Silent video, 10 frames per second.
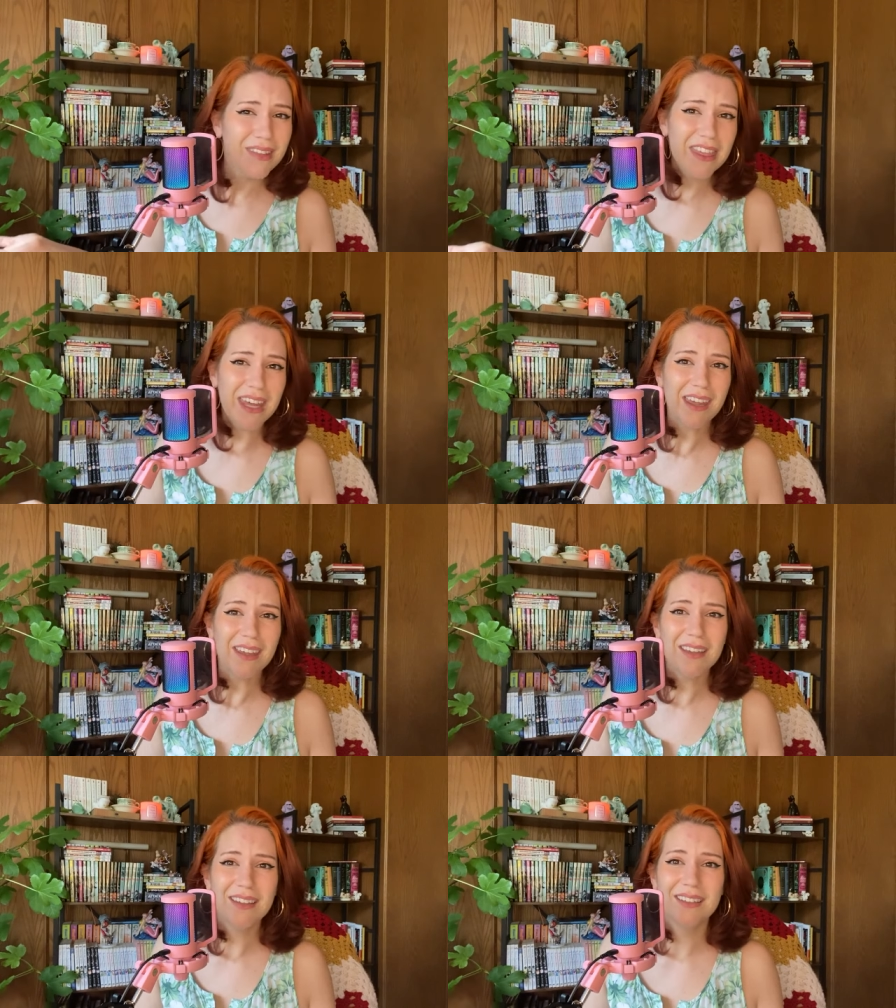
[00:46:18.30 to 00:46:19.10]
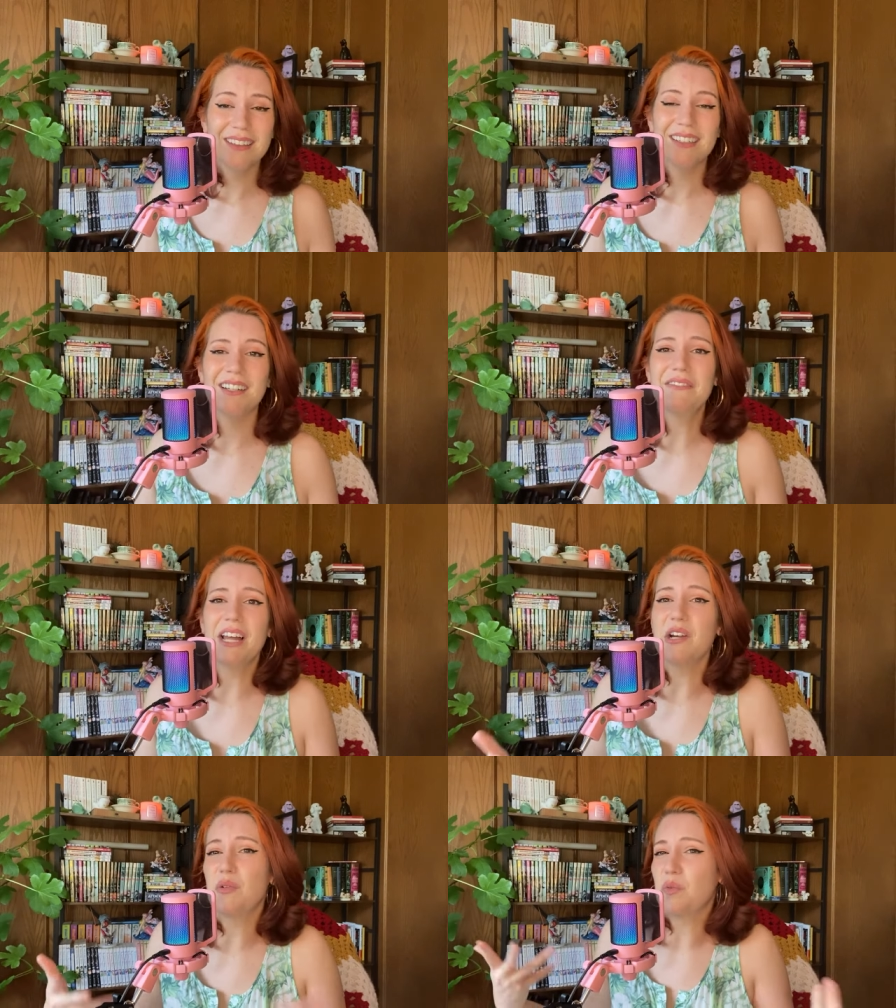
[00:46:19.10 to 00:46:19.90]
thing of
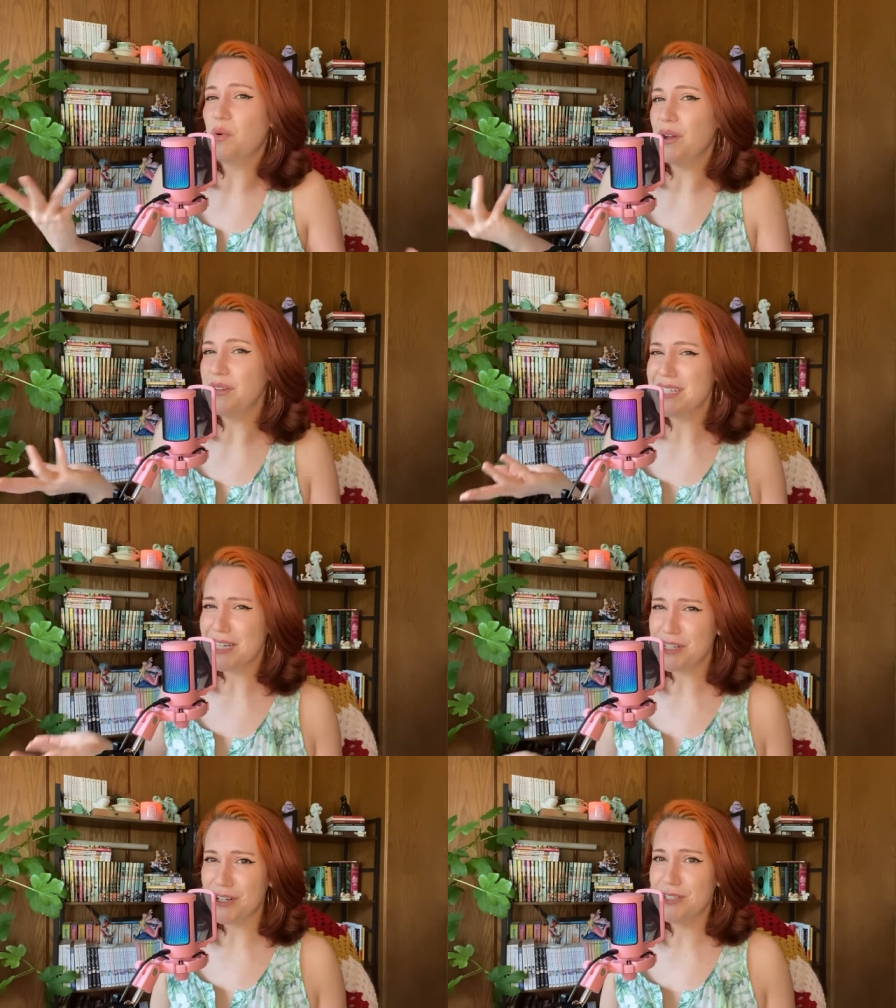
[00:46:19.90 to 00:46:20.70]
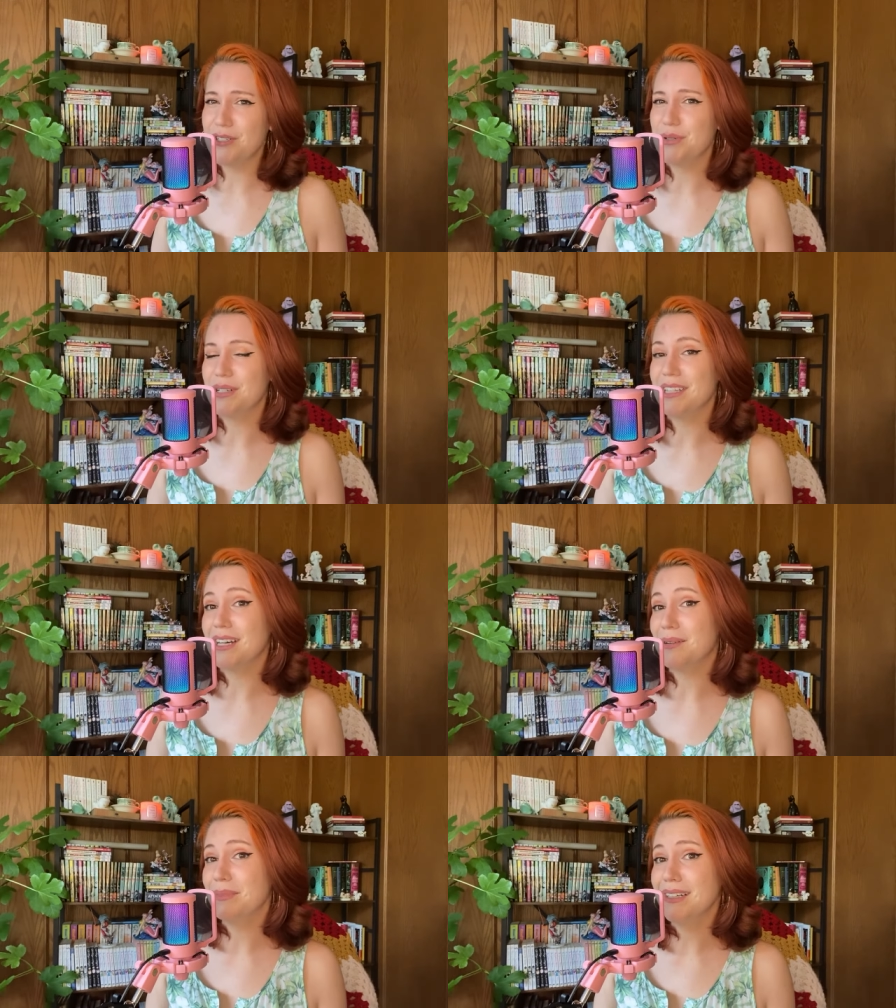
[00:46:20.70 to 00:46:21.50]
like royalty turned into a
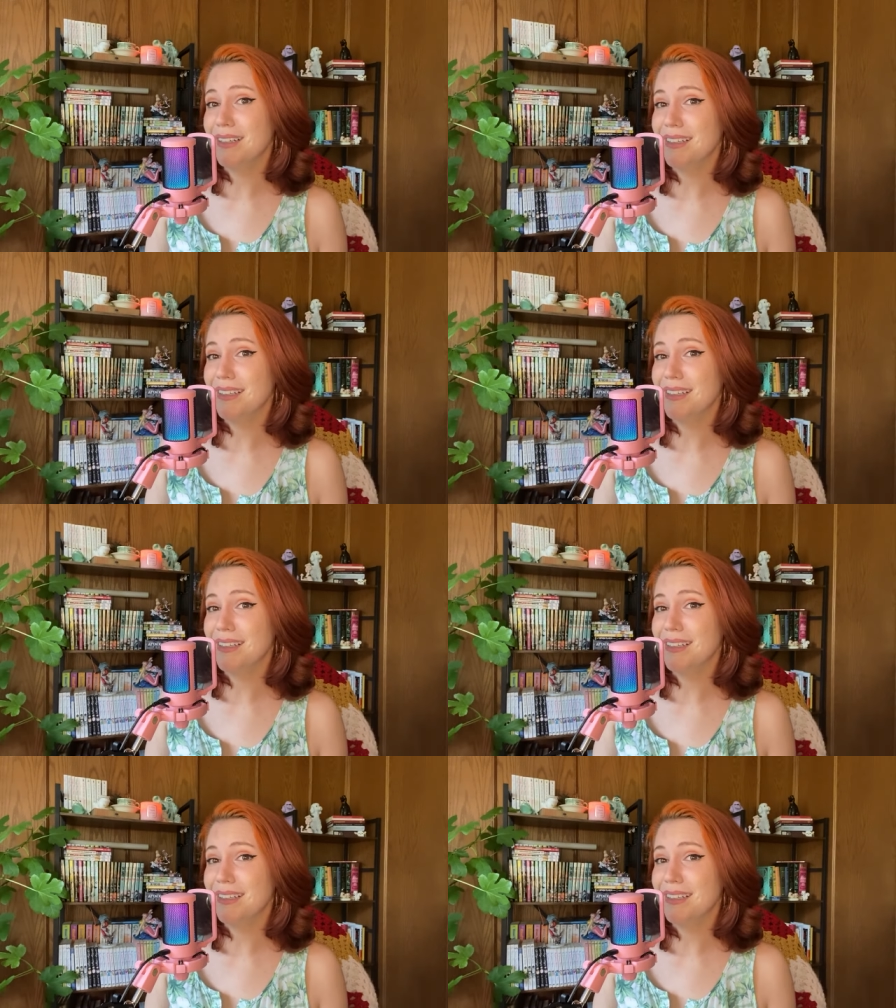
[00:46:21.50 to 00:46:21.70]
llama.